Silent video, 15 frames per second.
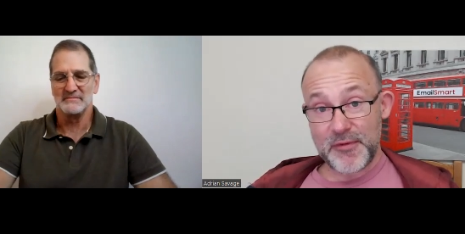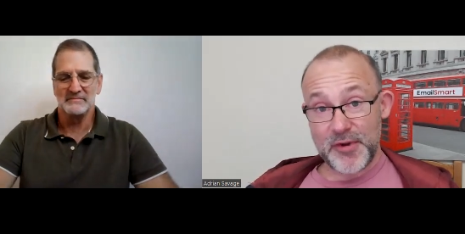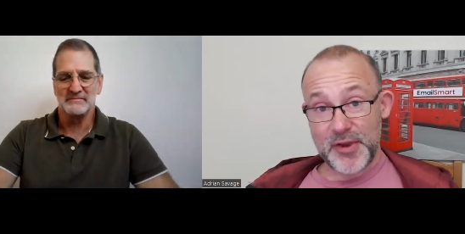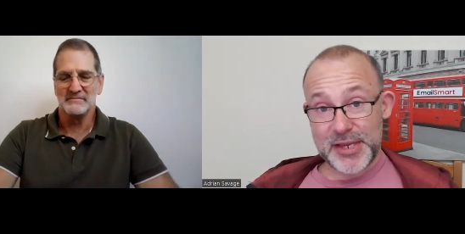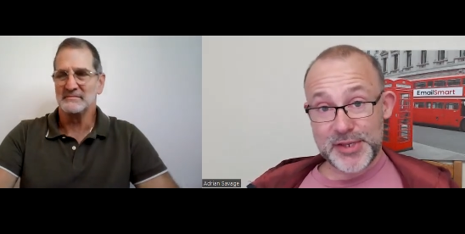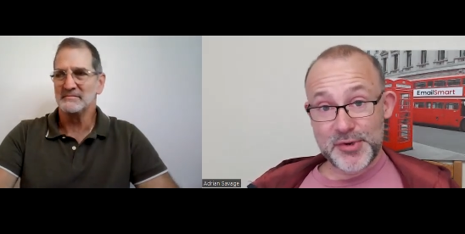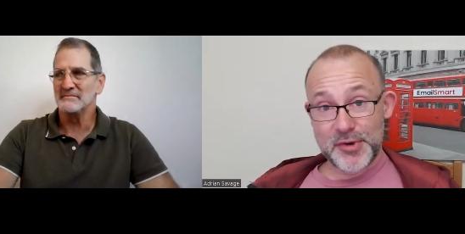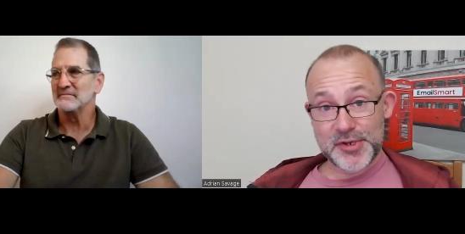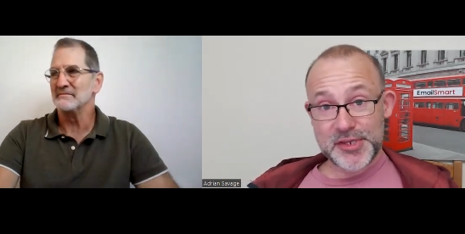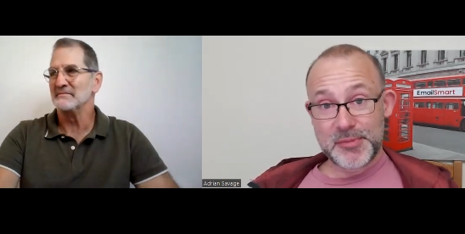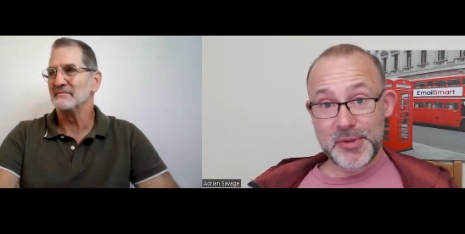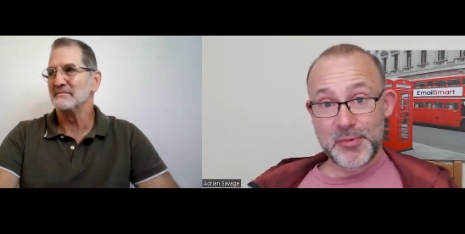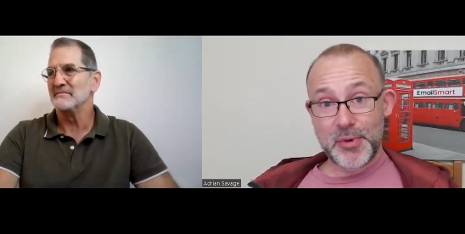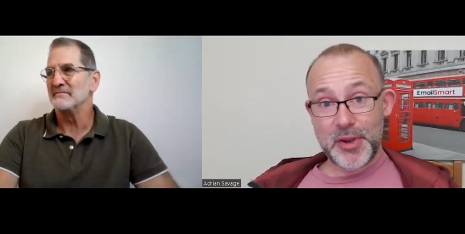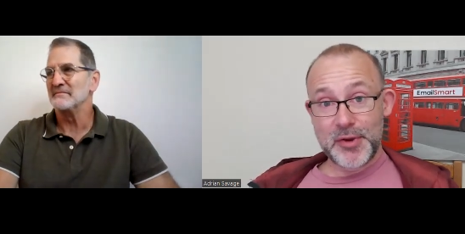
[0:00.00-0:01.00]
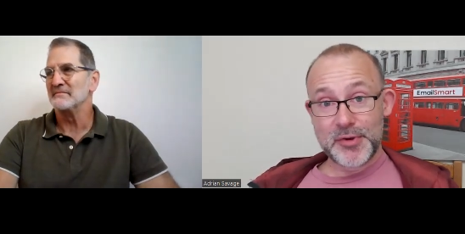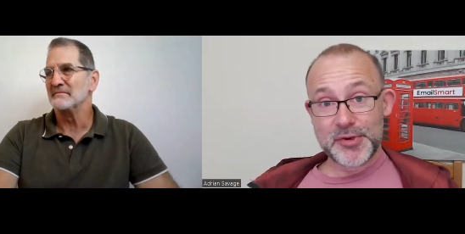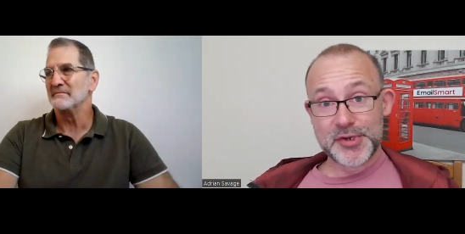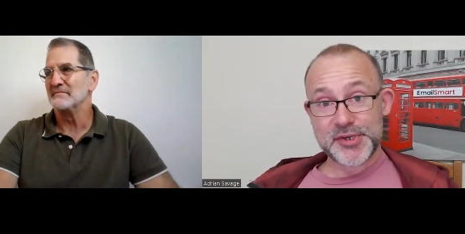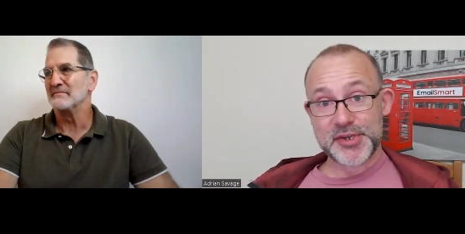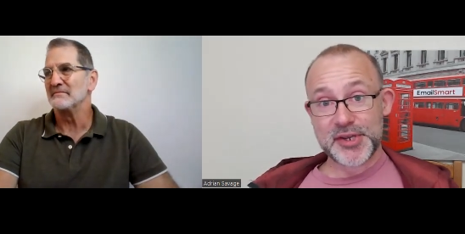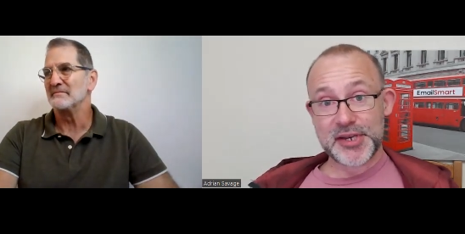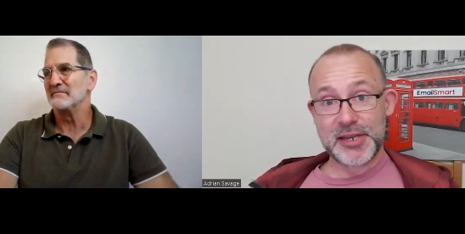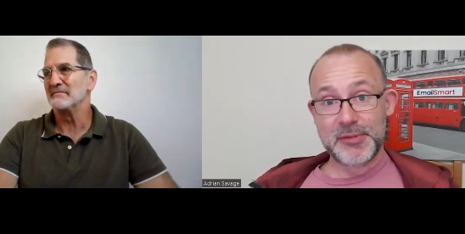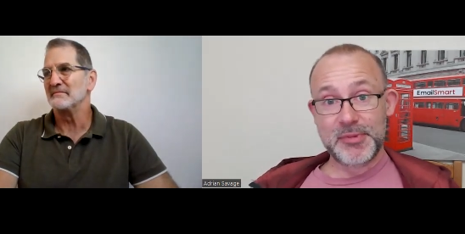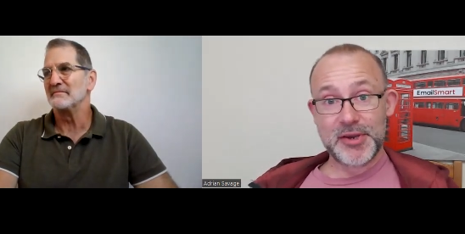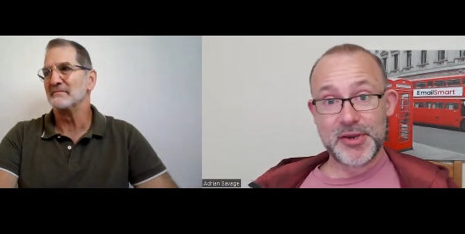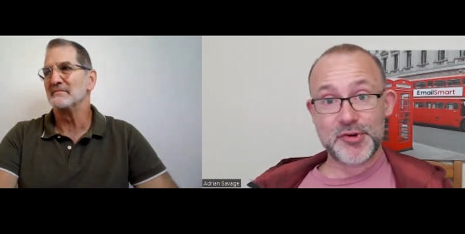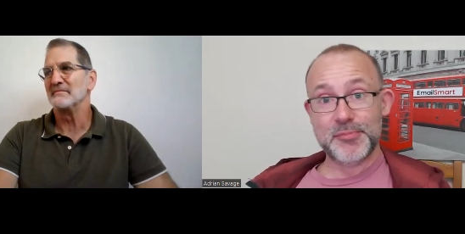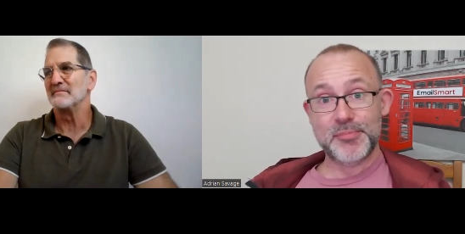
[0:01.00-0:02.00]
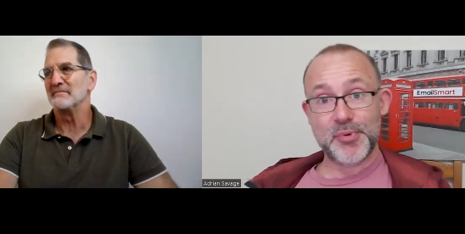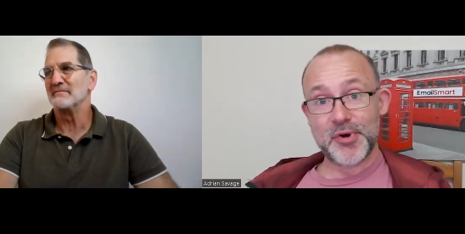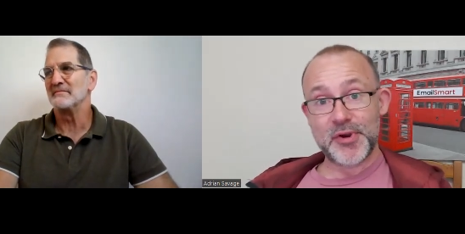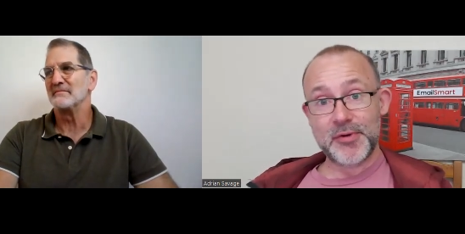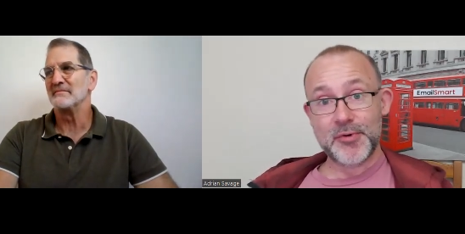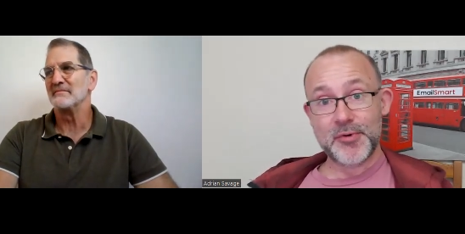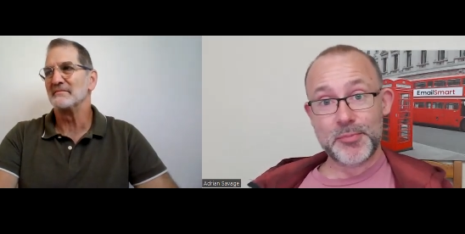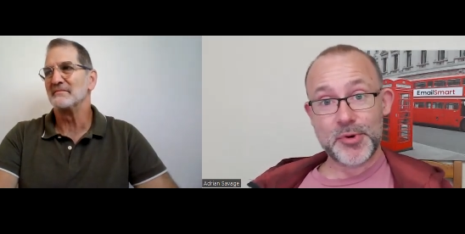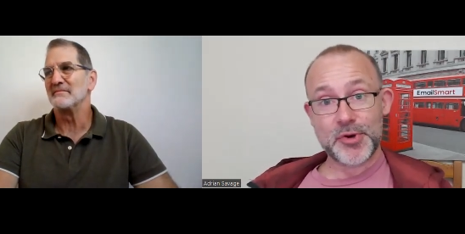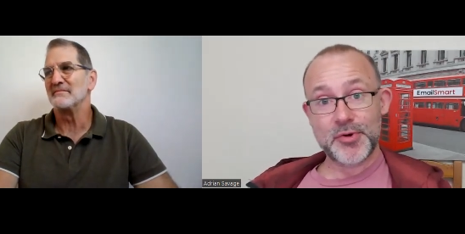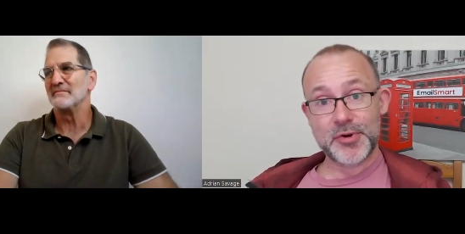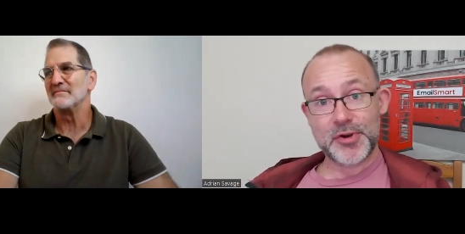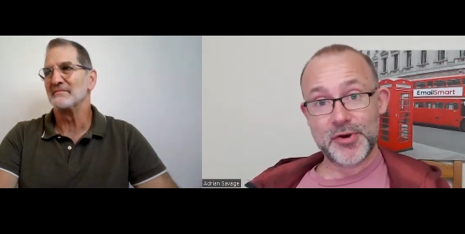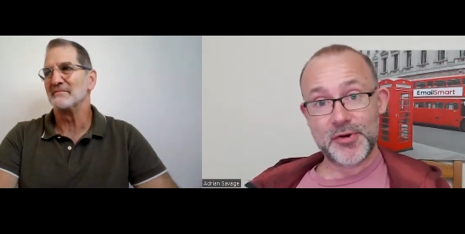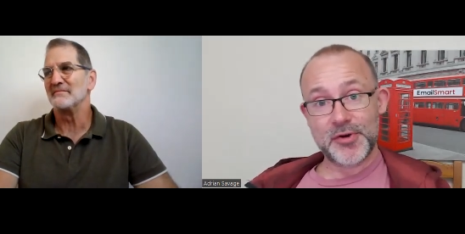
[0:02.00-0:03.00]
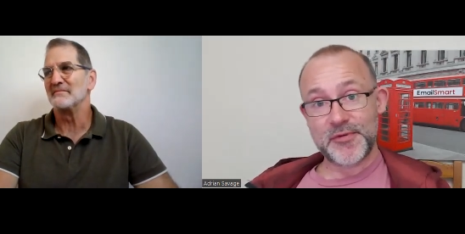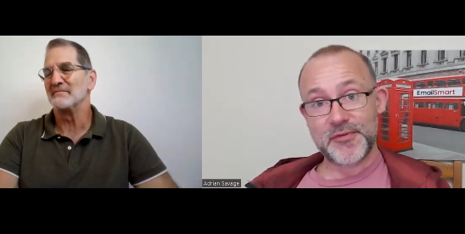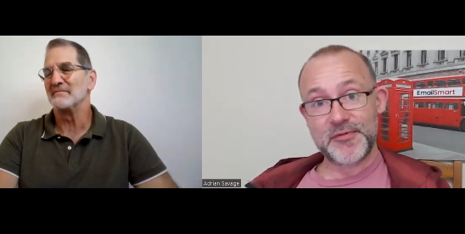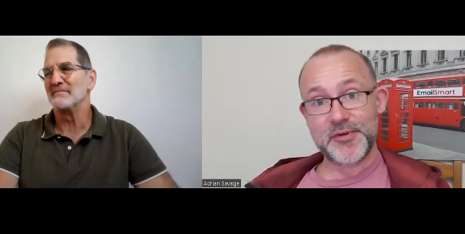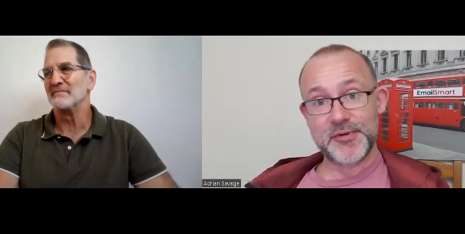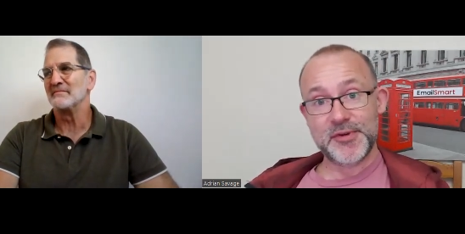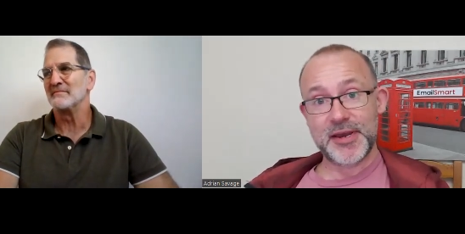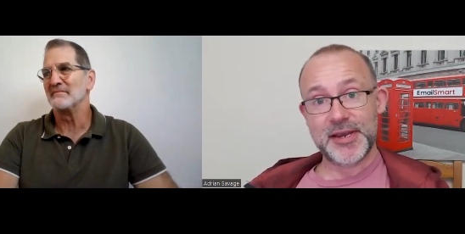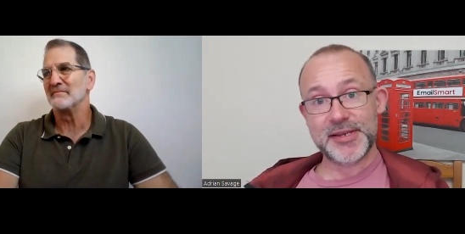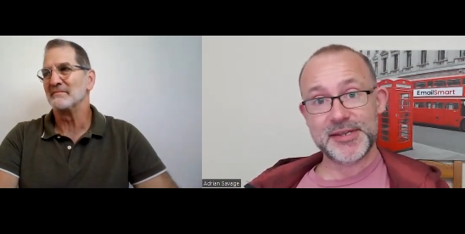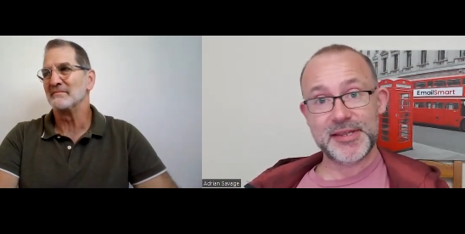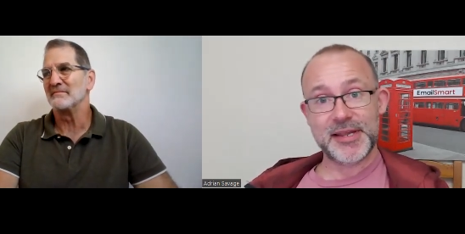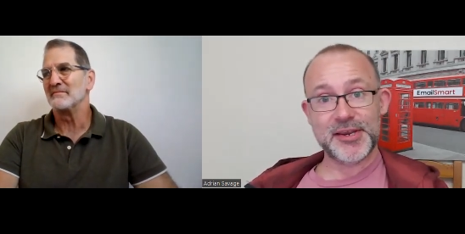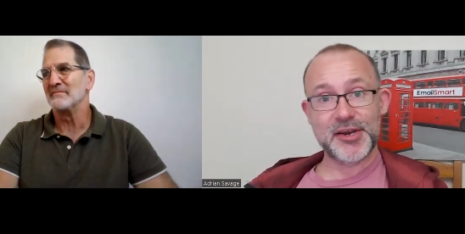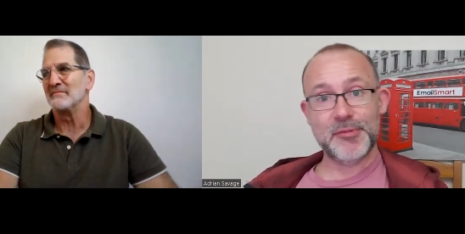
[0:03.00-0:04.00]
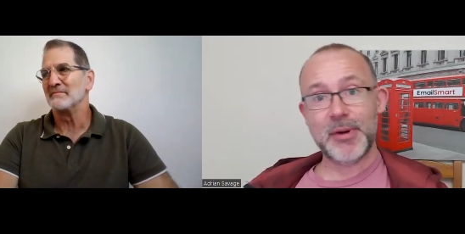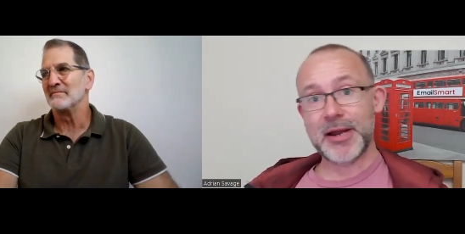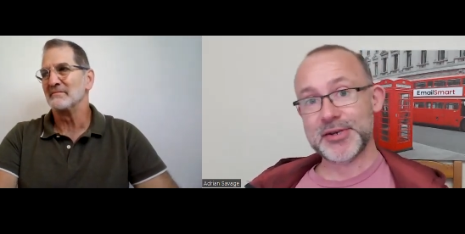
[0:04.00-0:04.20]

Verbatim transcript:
Speaker 1: It's not something where you can just suddenly be a good boy or a good girl for a few days and then go back